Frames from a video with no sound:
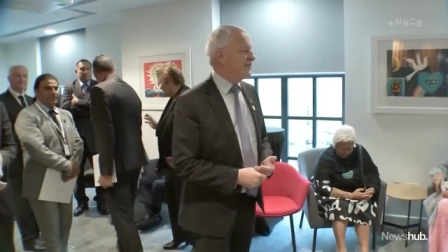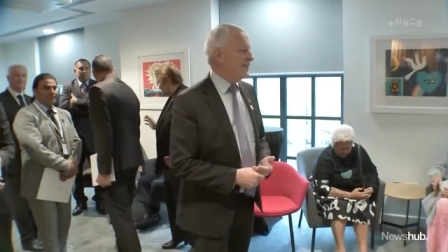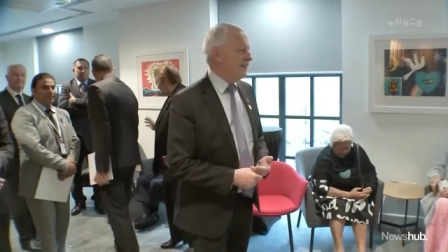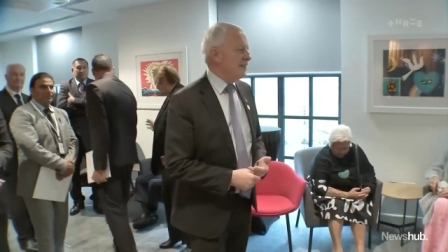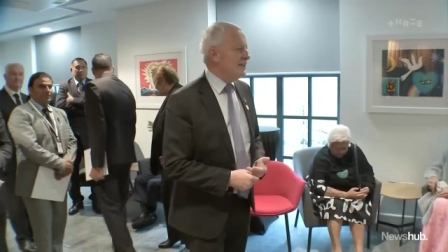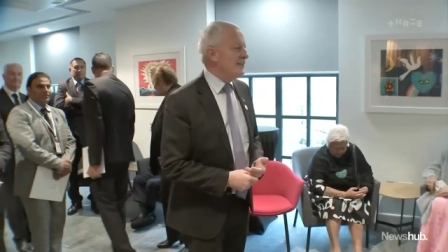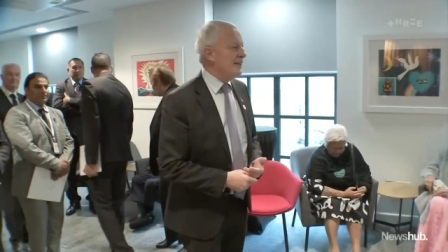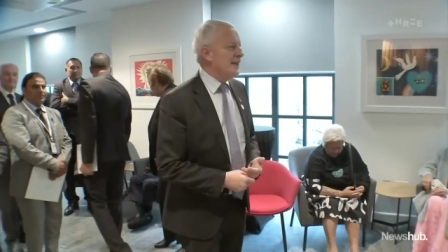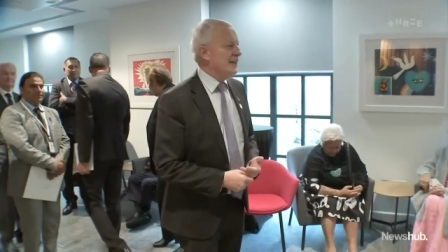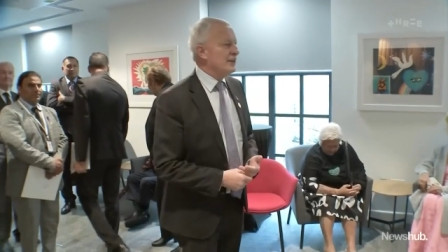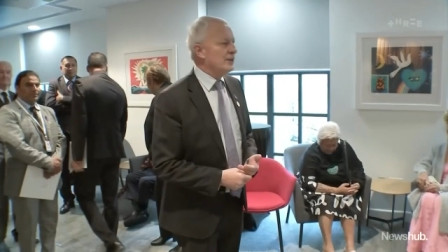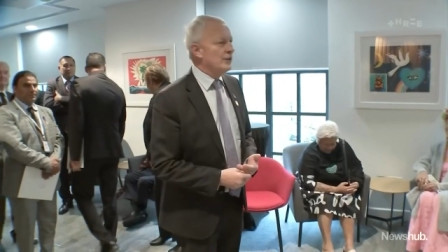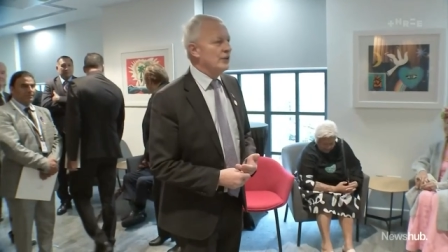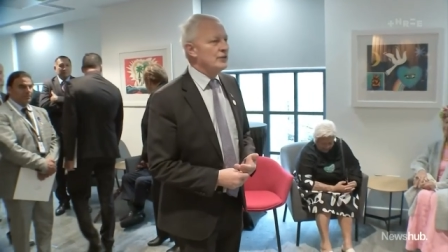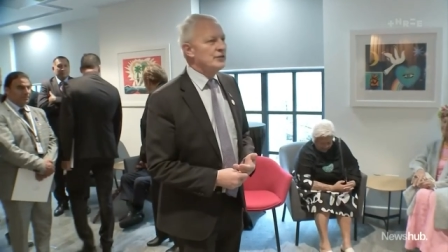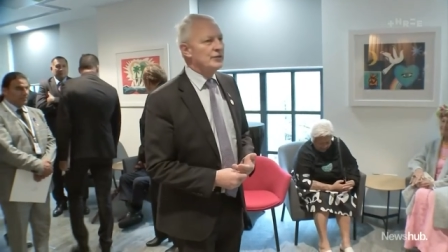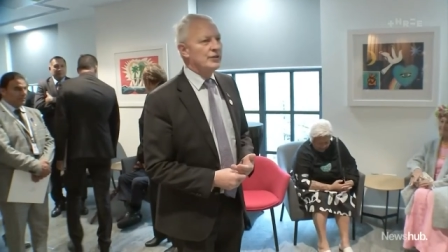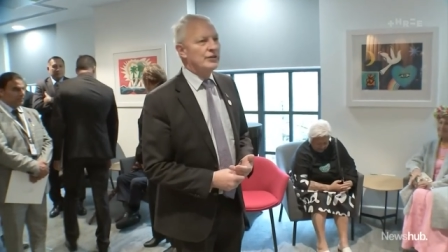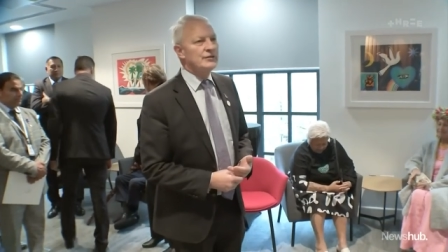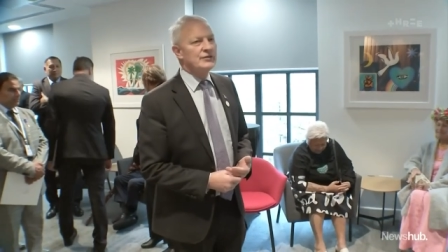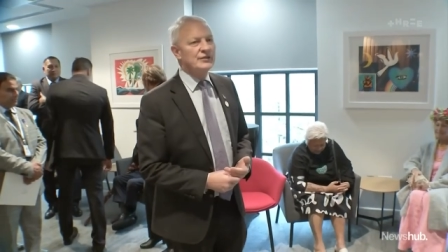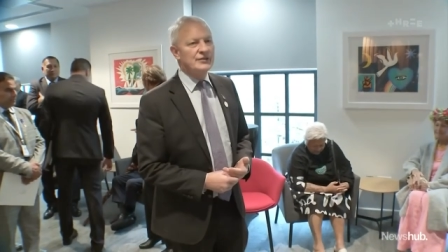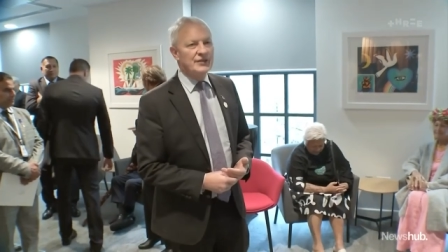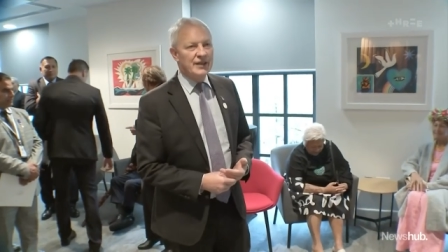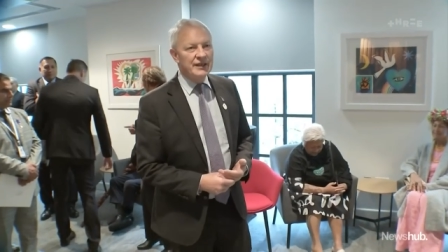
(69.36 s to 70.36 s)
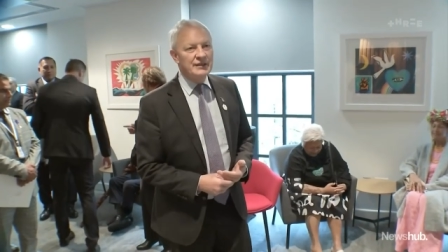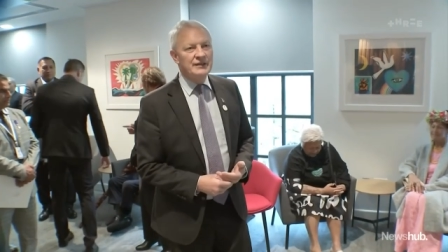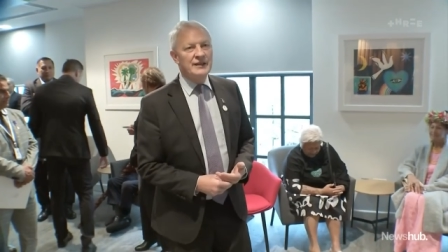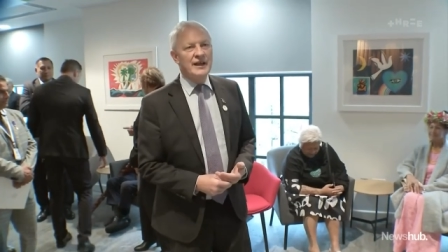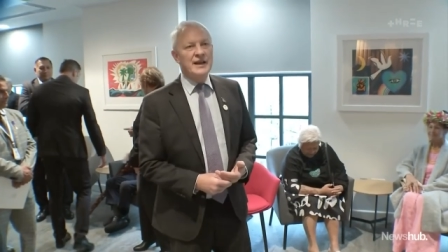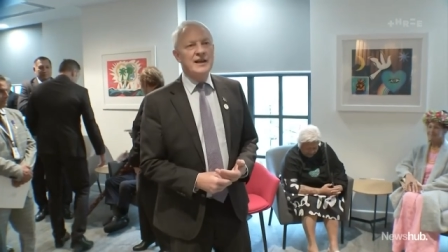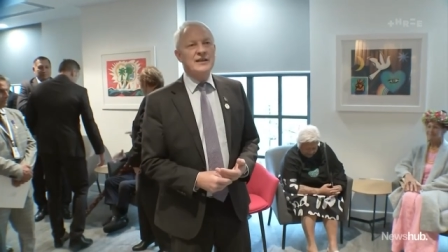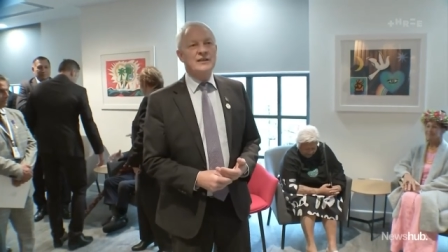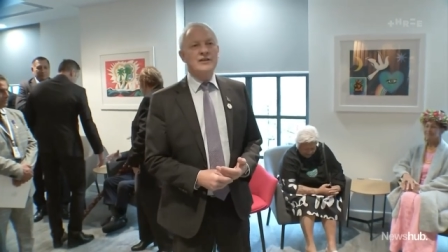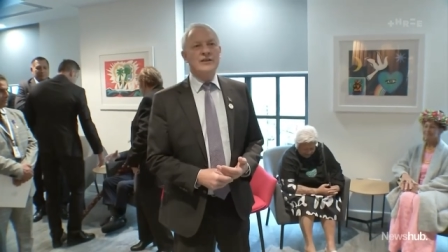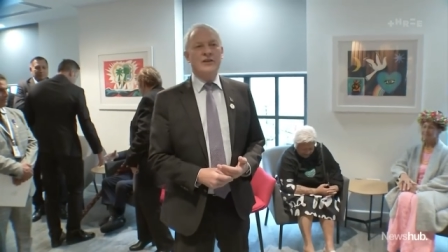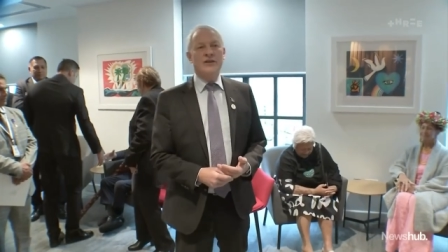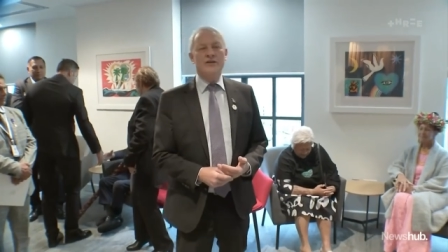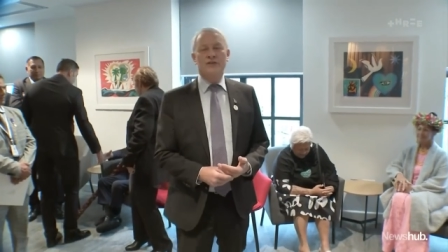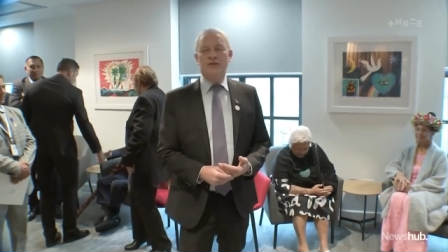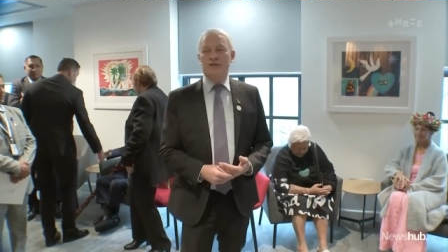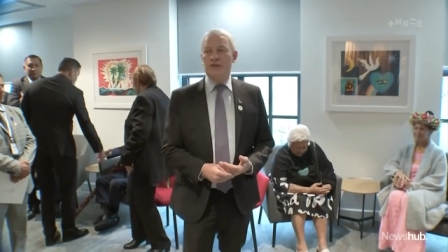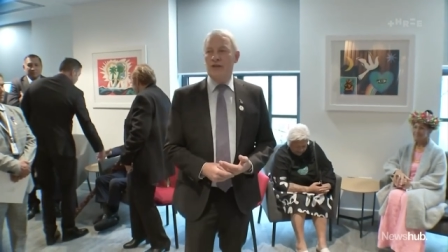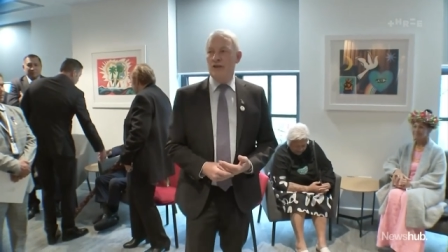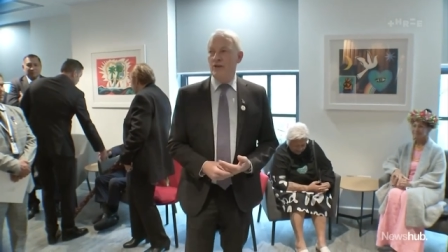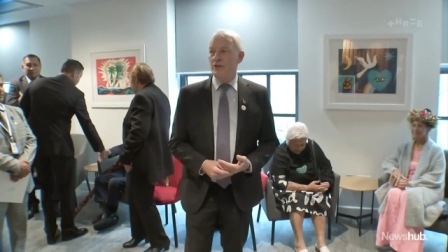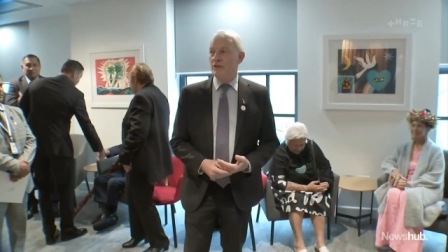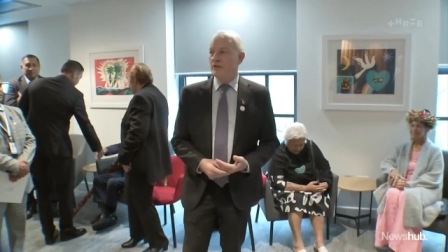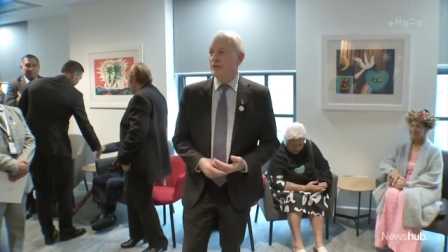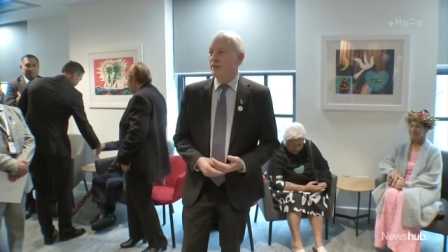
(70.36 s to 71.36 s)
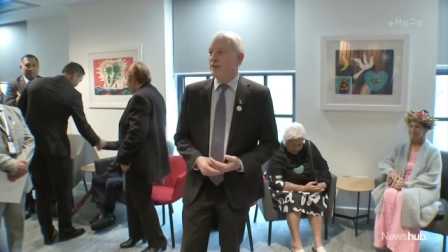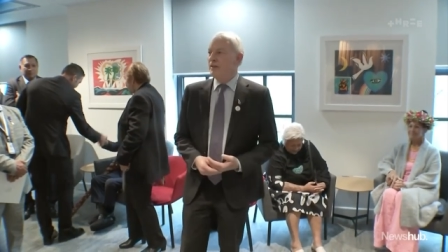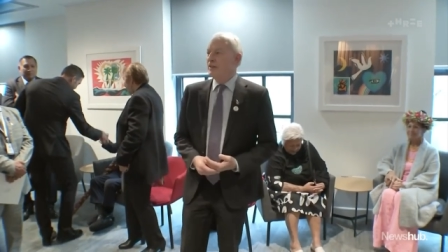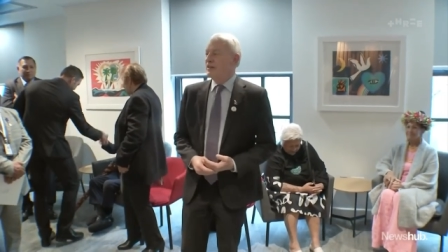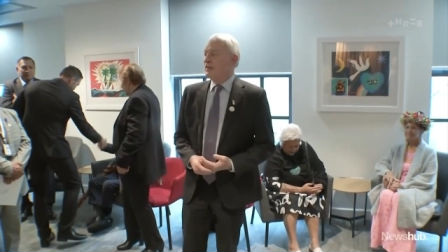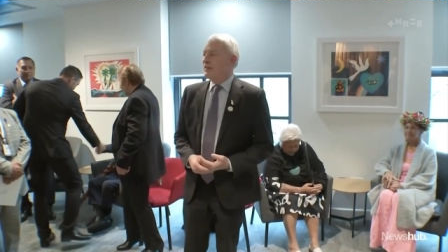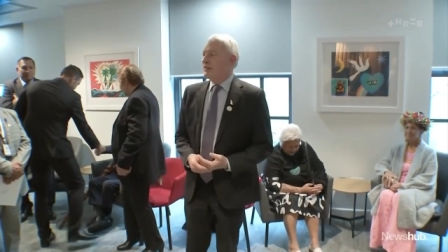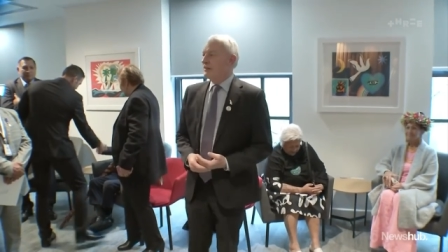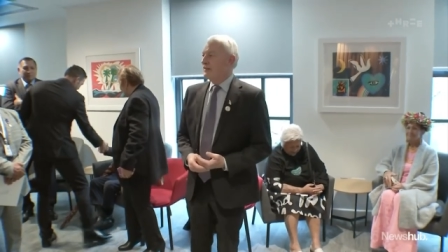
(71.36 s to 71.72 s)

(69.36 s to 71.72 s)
The High Commissioner Phil Goff welcoming a